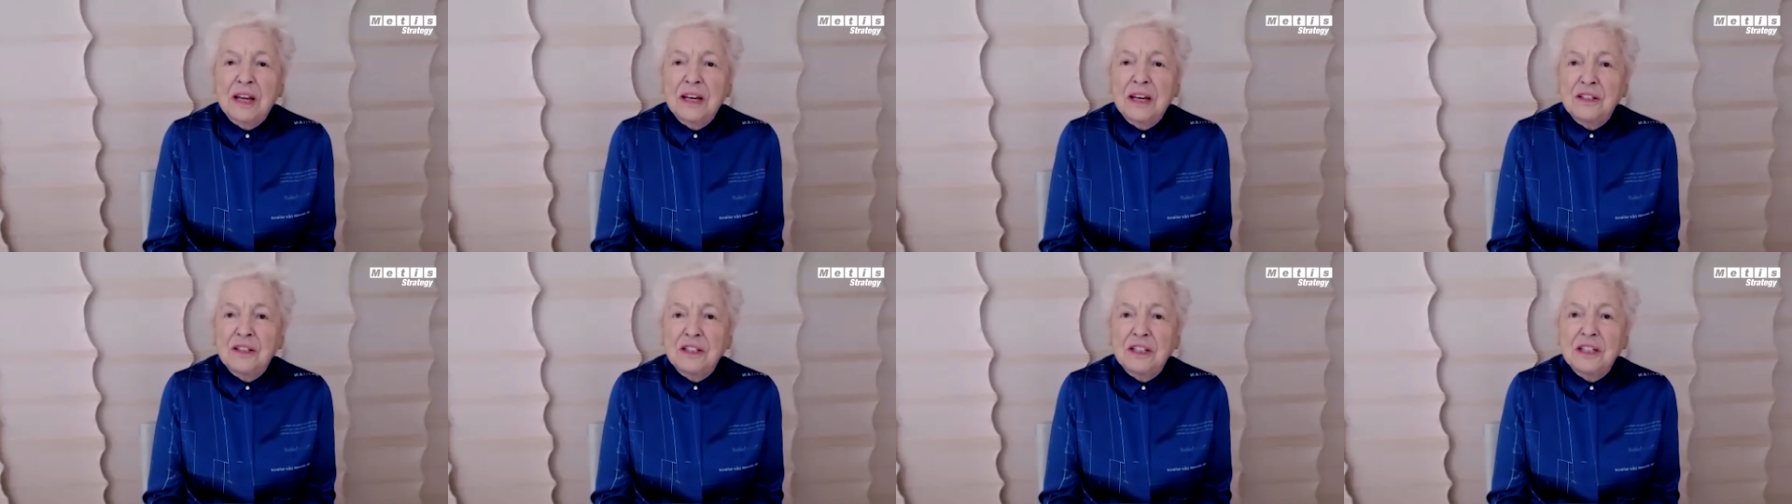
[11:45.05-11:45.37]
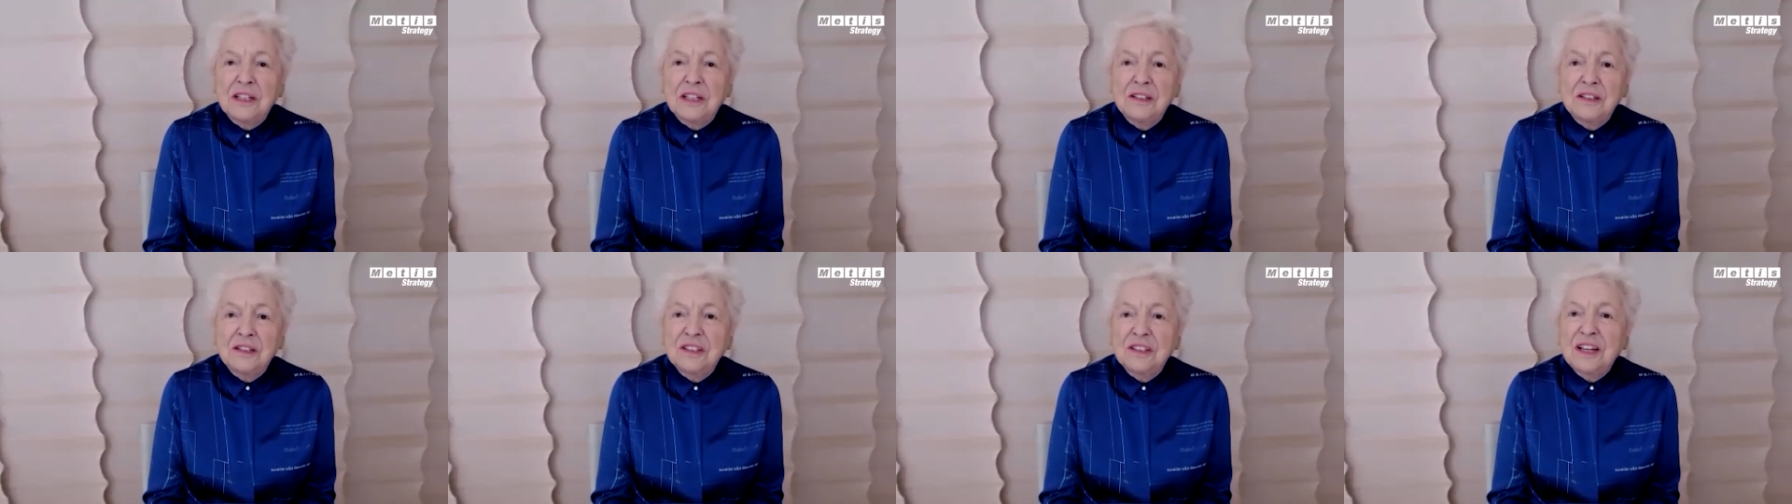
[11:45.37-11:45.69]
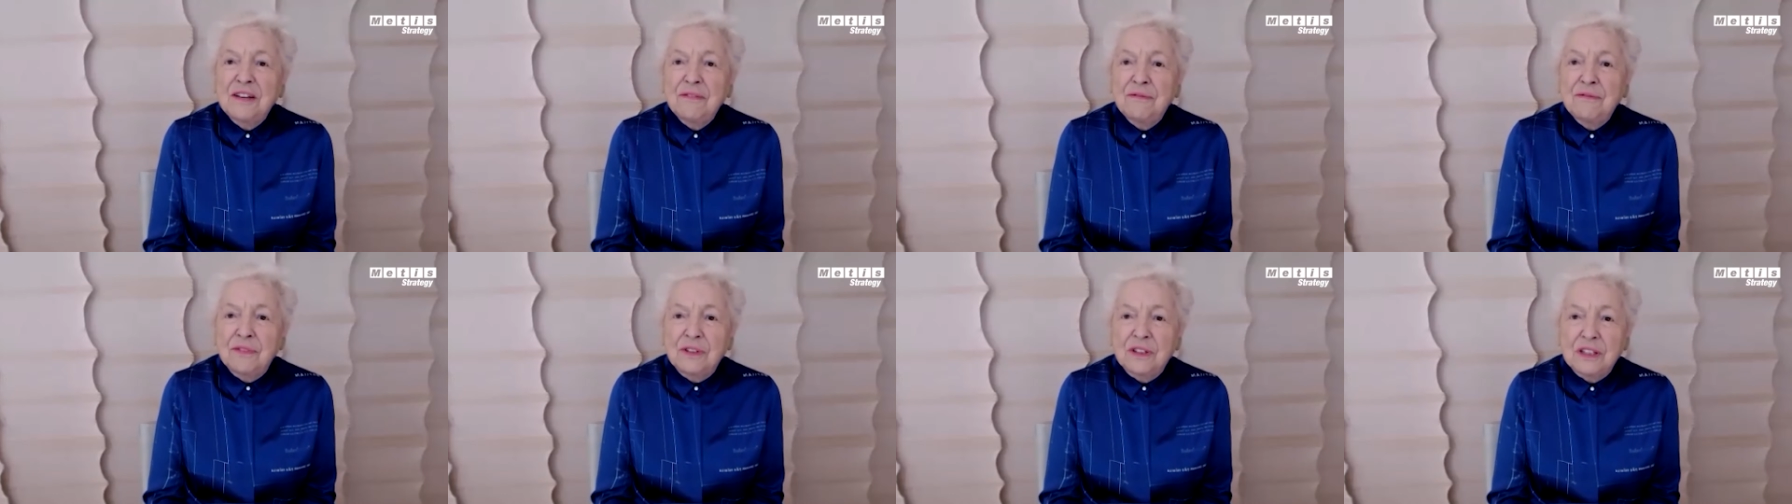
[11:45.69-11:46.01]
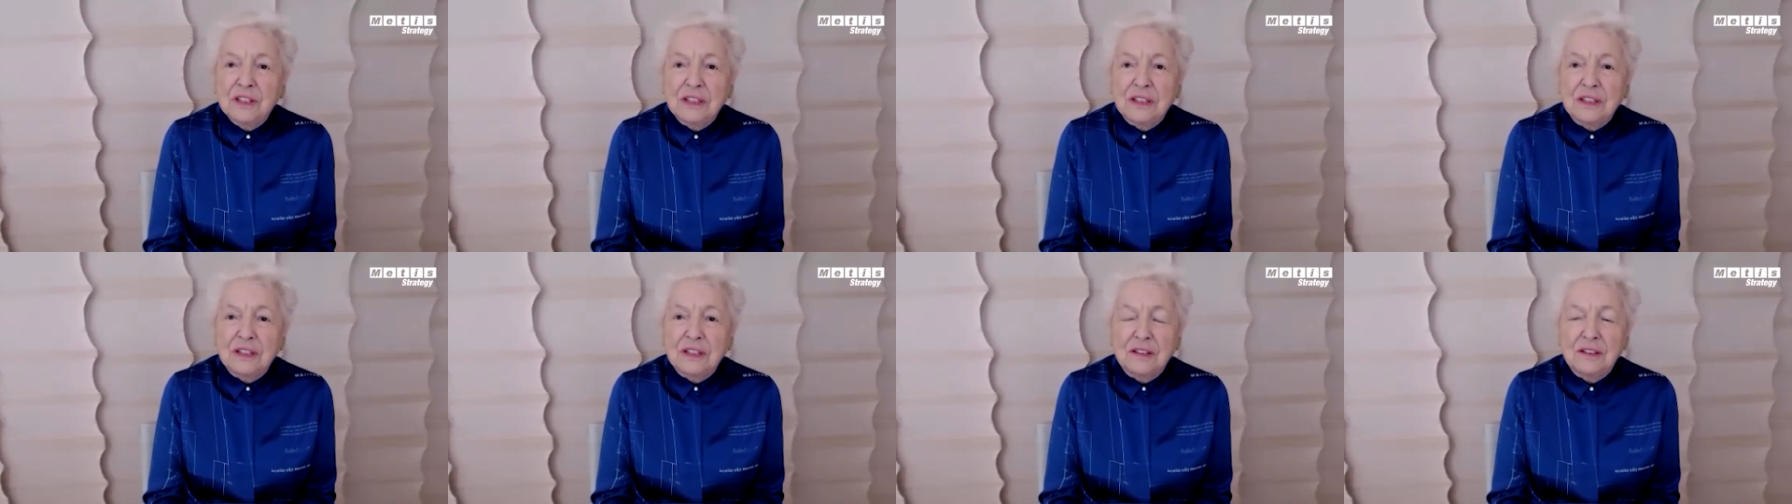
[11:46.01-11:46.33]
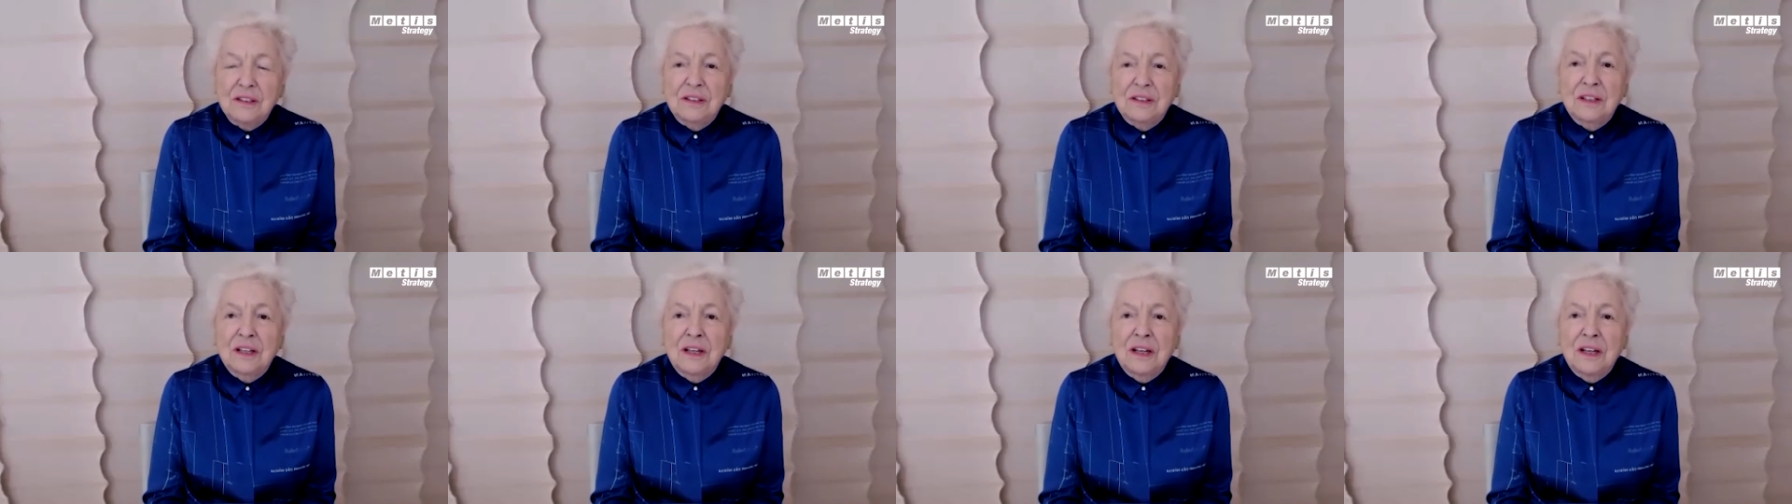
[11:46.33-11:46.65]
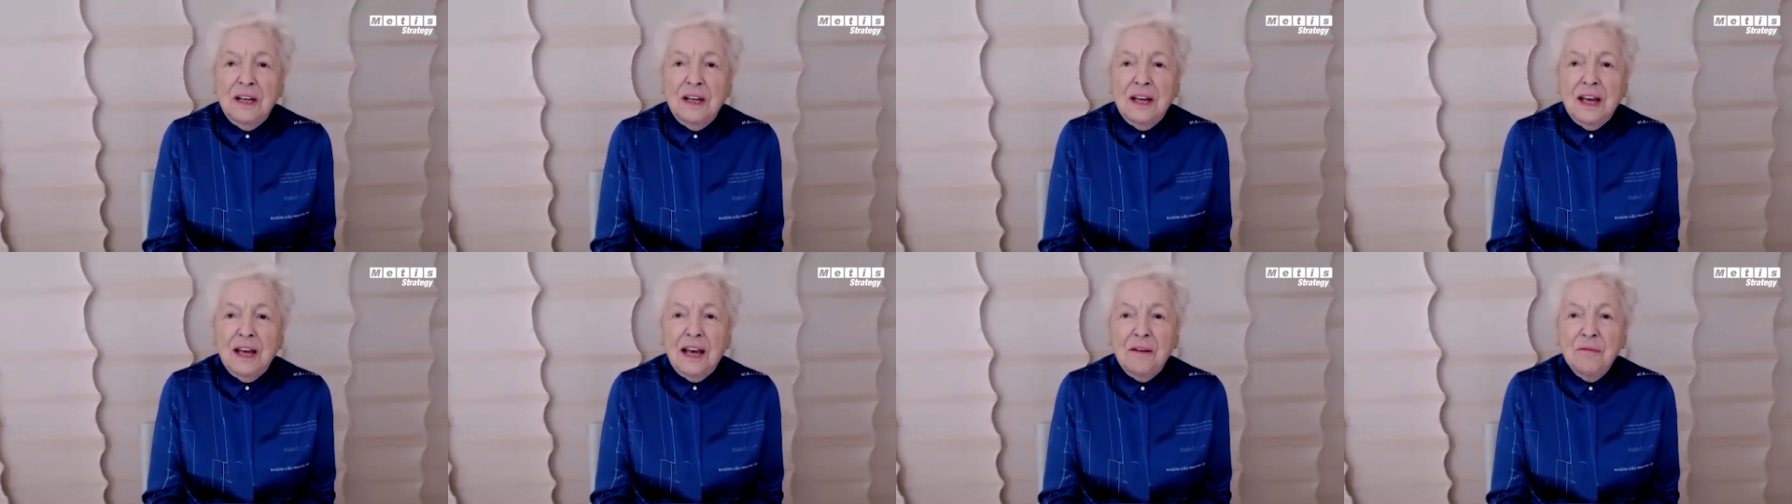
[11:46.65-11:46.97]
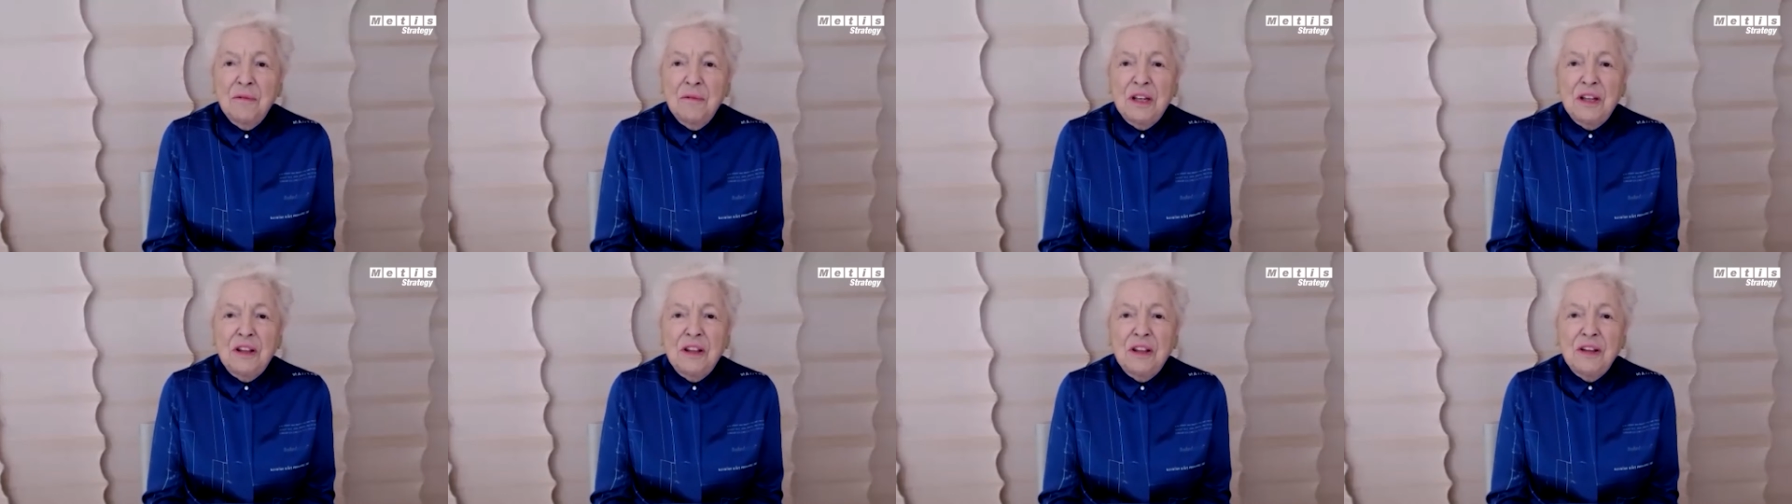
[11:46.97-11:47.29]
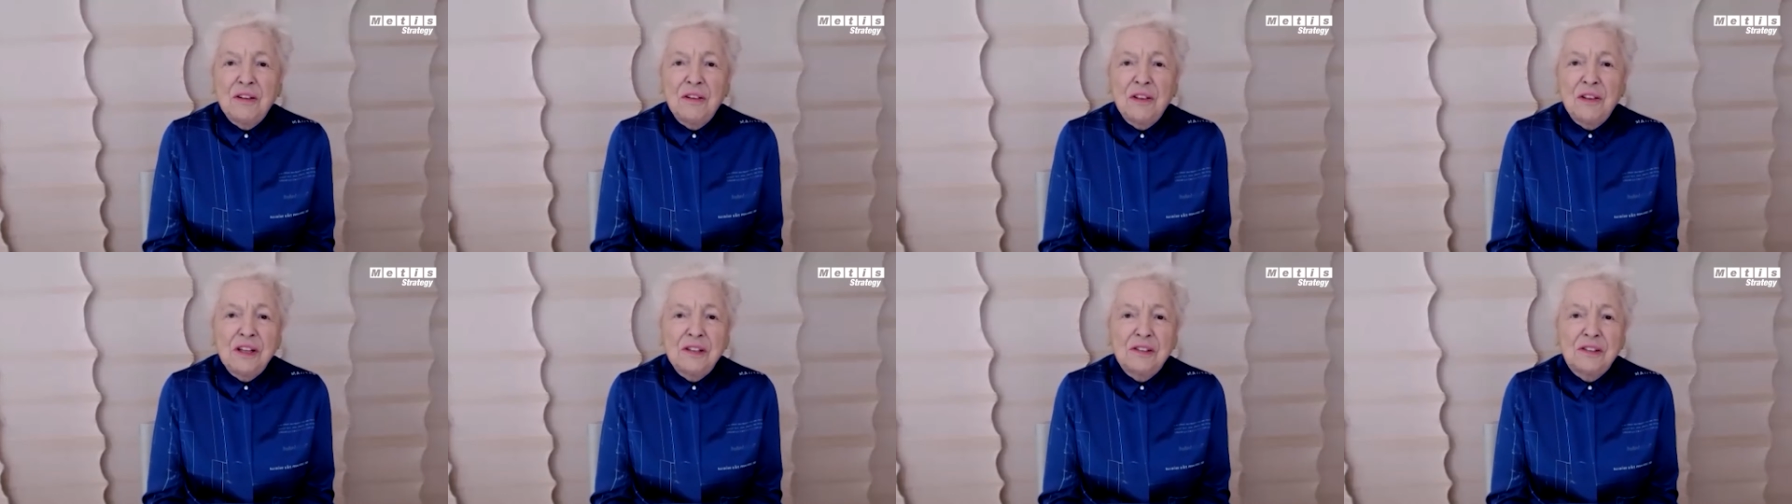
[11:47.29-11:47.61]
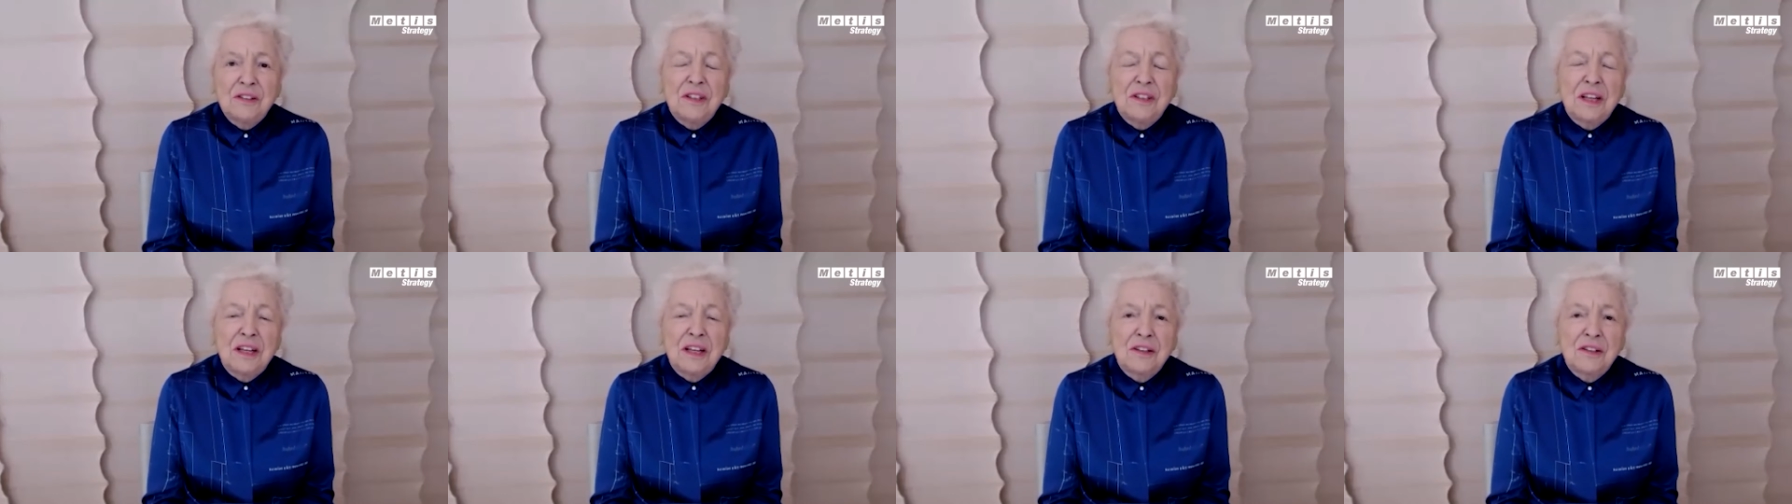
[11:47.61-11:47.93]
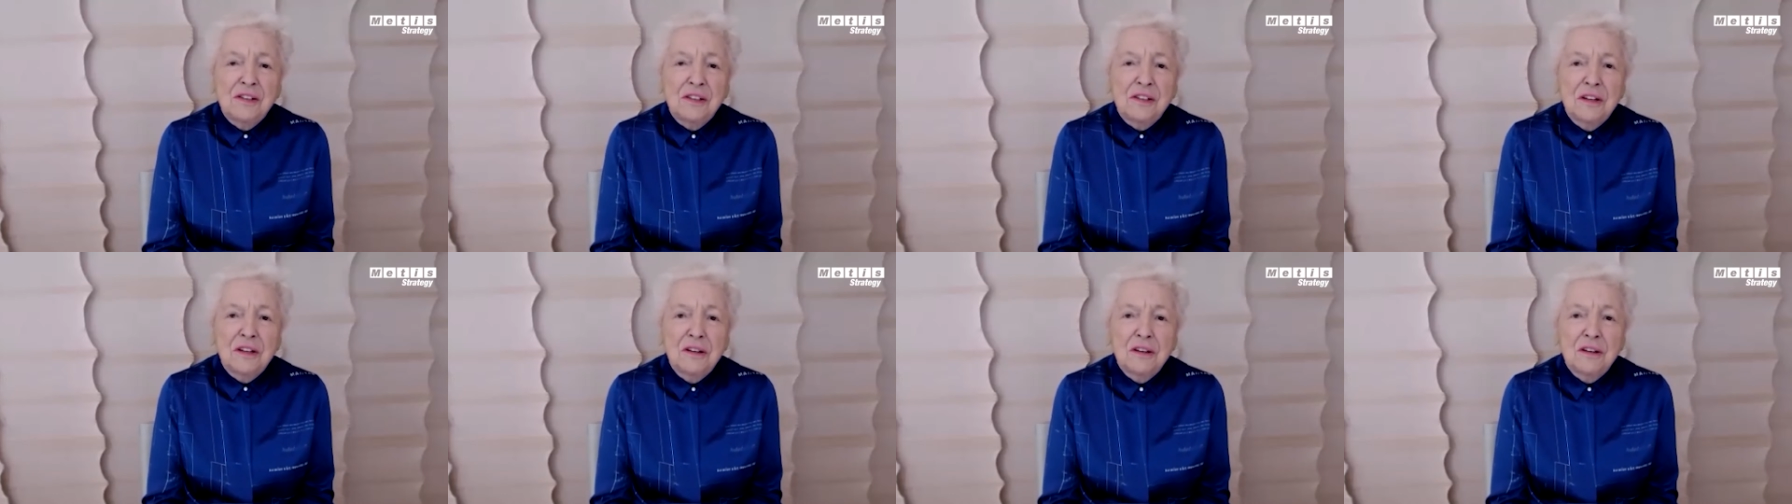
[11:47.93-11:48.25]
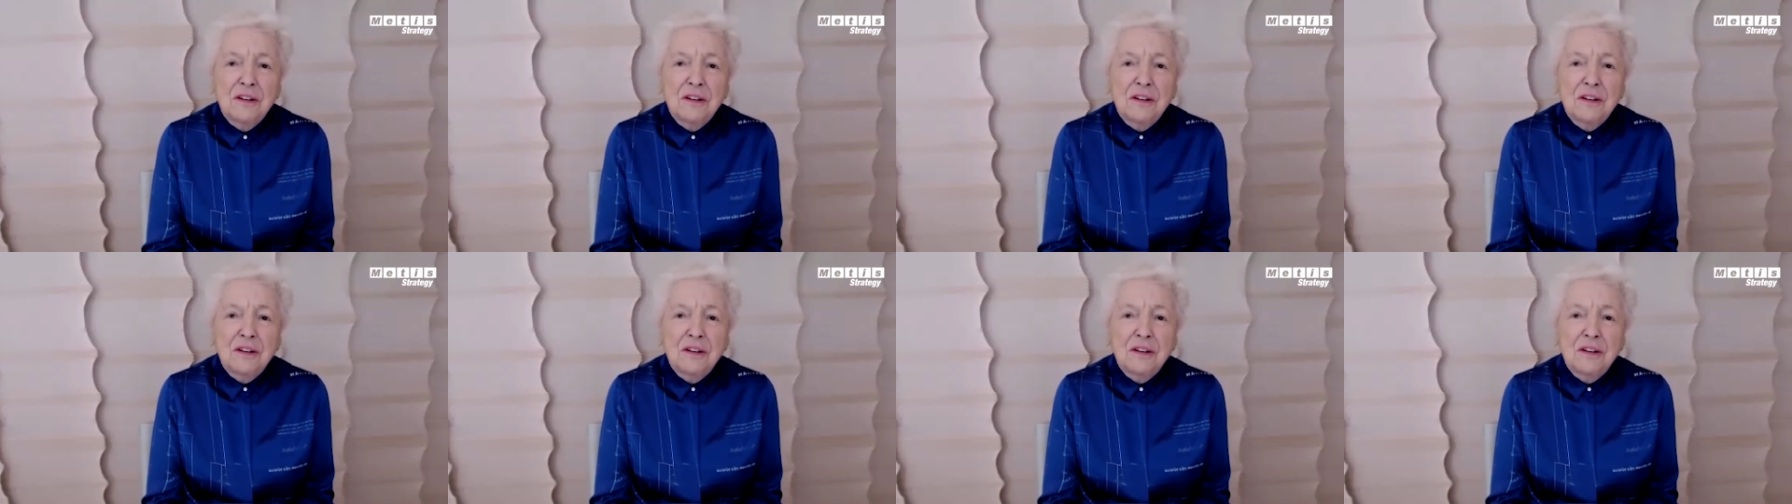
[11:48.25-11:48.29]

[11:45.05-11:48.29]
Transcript: 1970s. I mean, these things